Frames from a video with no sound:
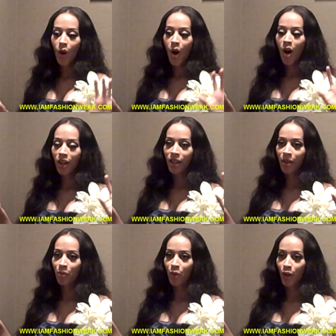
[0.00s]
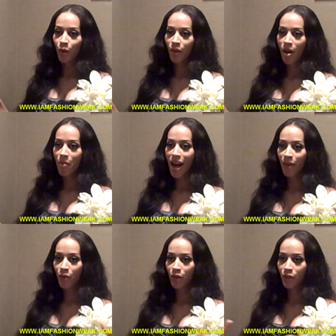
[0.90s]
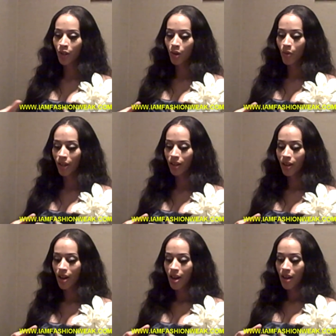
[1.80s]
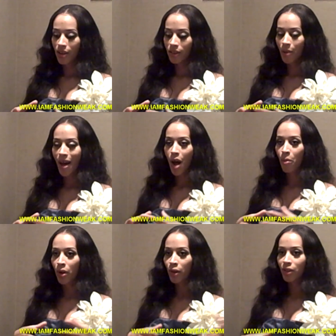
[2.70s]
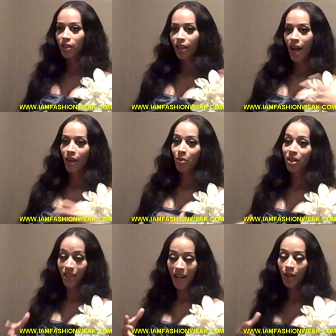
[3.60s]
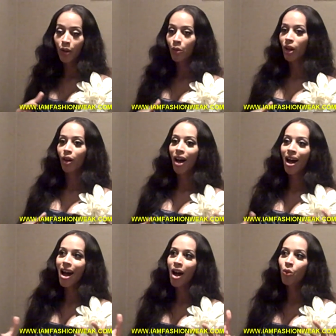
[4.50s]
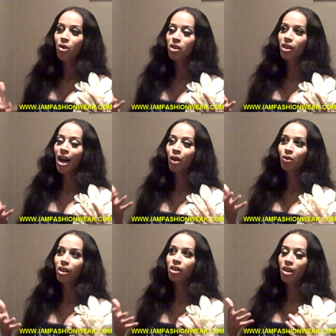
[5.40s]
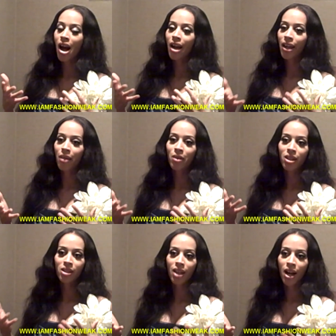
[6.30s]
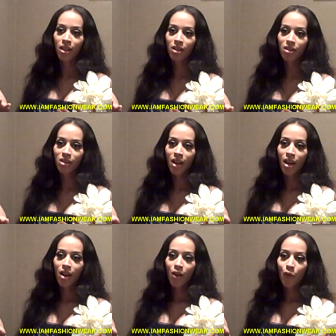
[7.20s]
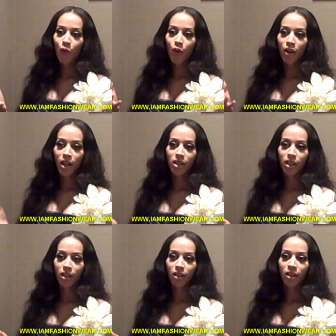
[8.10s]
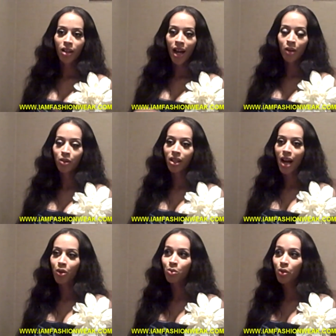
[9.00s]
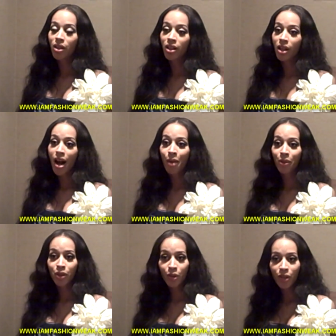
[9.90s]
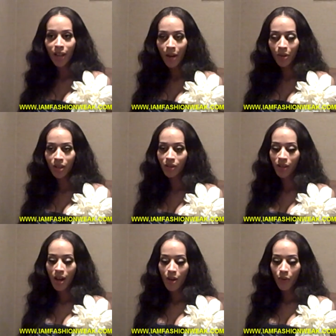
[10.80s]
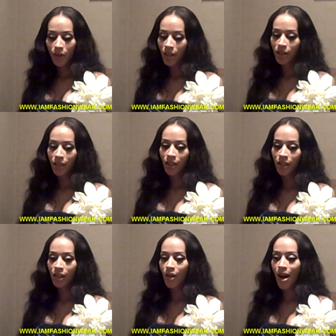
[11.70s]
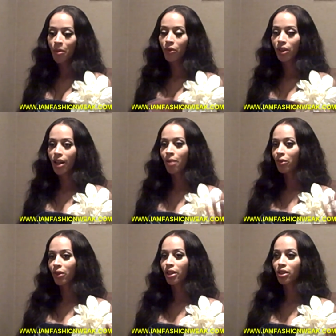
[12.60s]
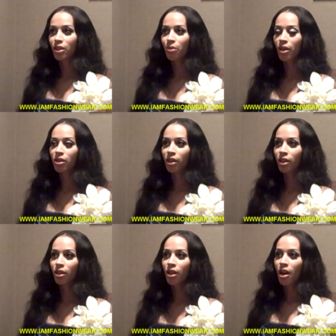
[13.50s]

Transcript: all of them will come back full circle and somehow merge together, because I know it will. I don't think that God gave me these talents for nothing. I don't think I was put in the opportunity I was for nothing. And you know, I'm a religious person.